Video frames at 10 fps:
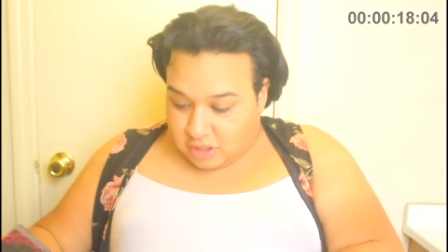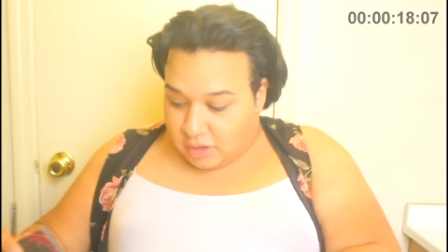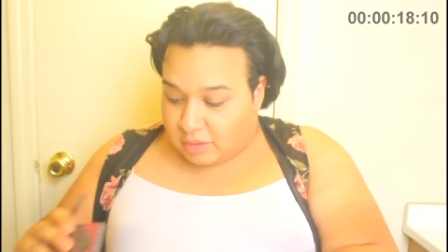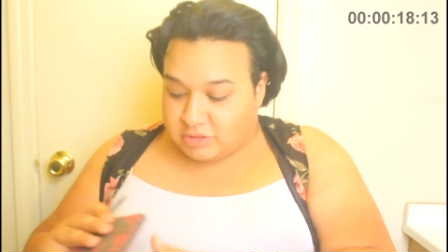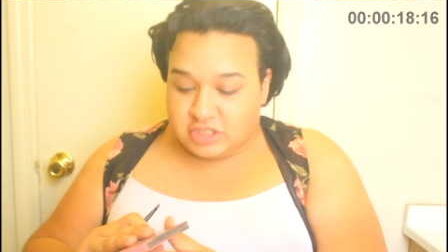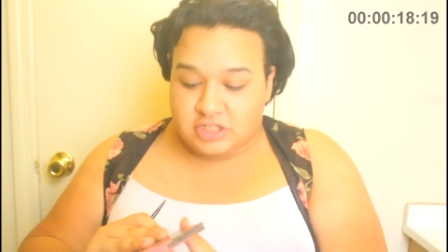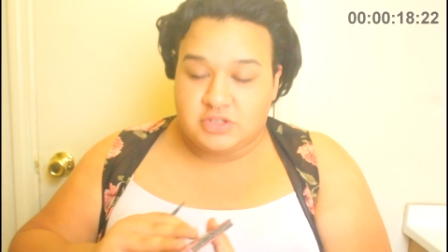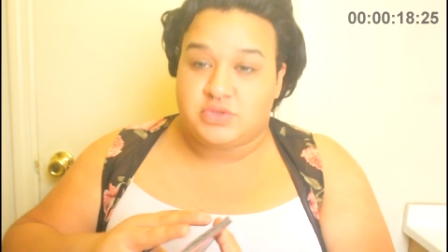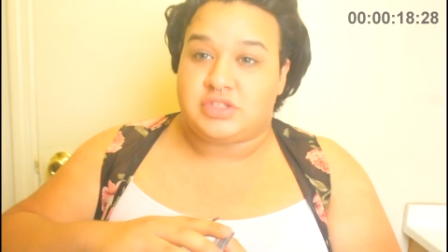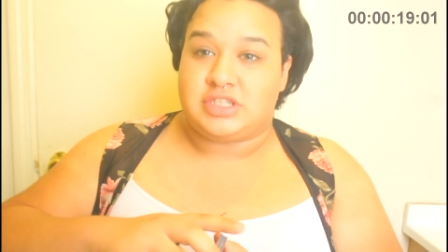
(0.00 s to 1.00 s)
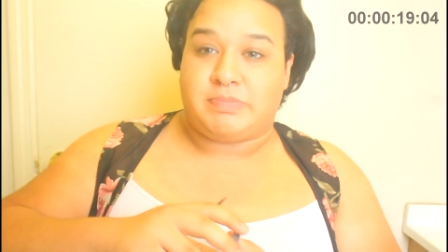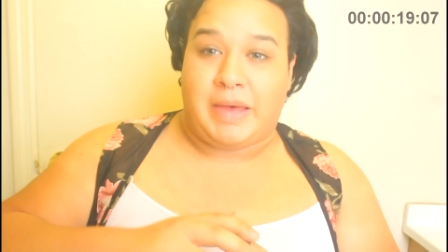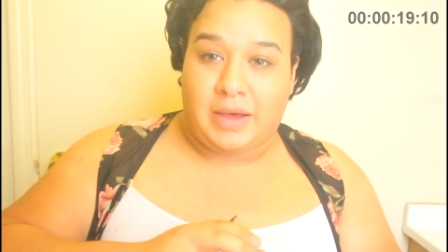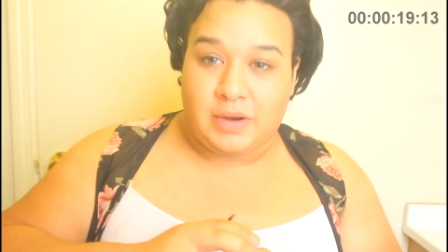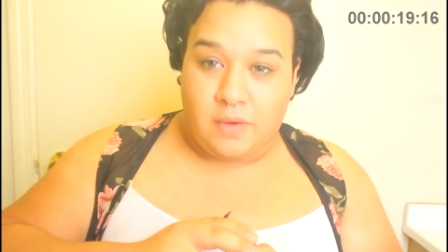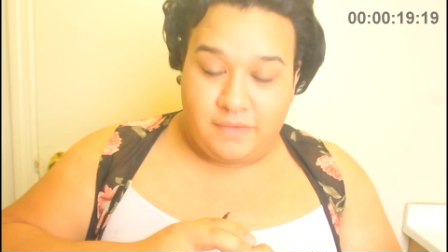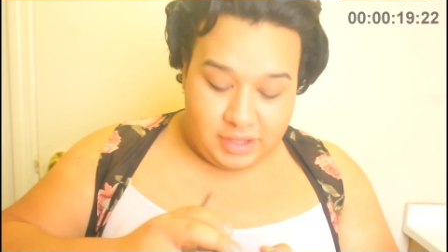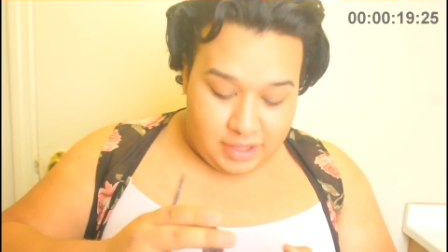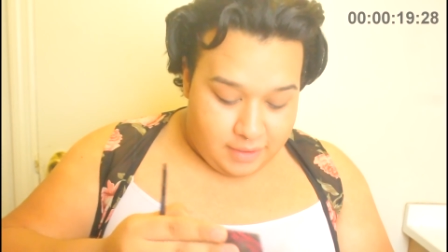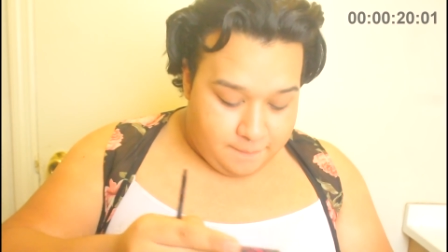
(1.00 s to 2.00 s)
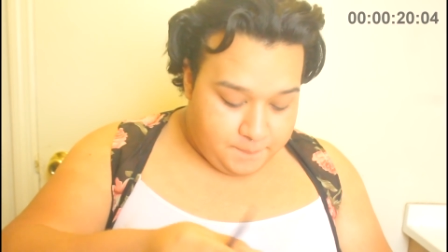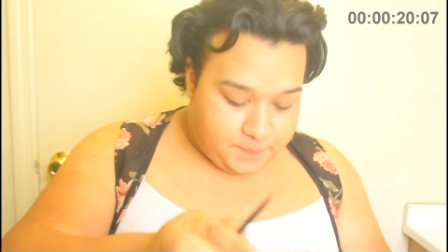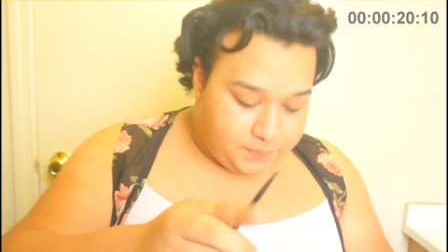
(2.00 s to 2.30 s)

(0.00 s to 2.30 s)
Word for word: You know, I'm just gonna use this powder over here,